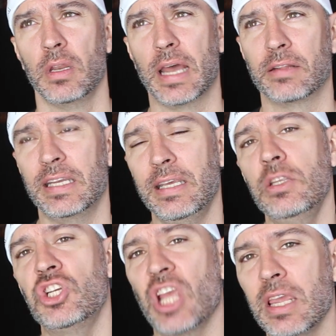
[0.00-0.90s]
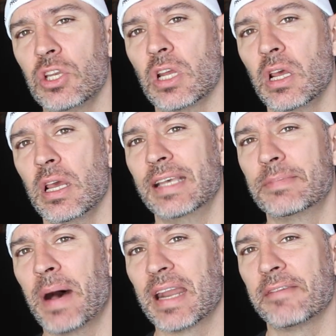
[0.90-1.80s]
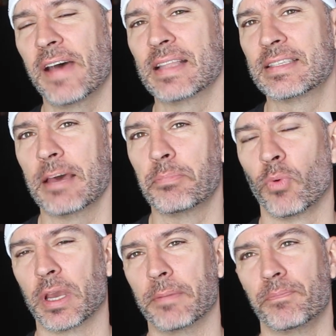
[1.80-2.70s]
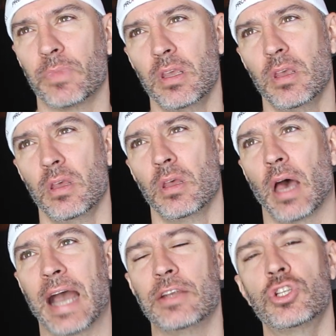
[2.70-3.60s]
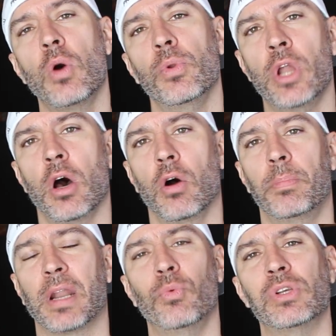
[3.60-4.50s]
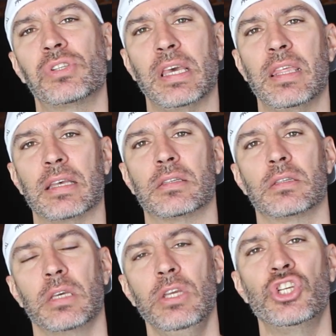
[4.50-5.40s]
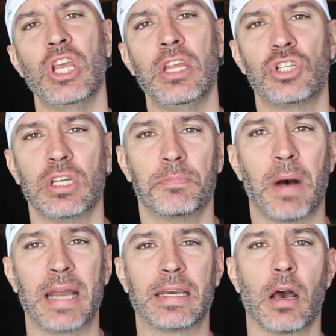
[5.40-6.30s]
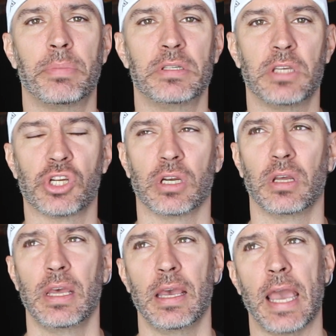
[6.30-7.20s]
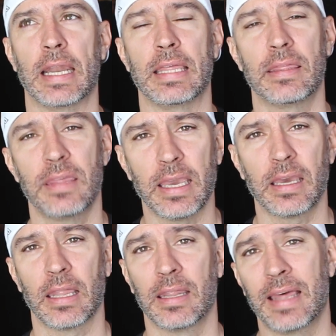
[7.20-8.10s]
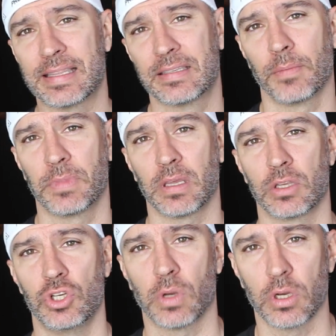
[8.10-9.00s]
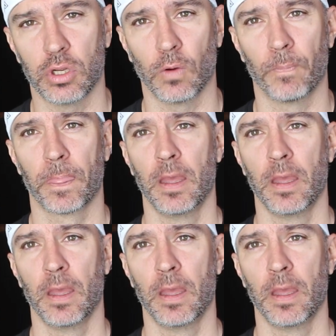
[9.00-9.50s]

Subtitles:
Now, did he change his body fat set point? I don't know, but I will say this. He changed his body composition, and I think that's something that you can do.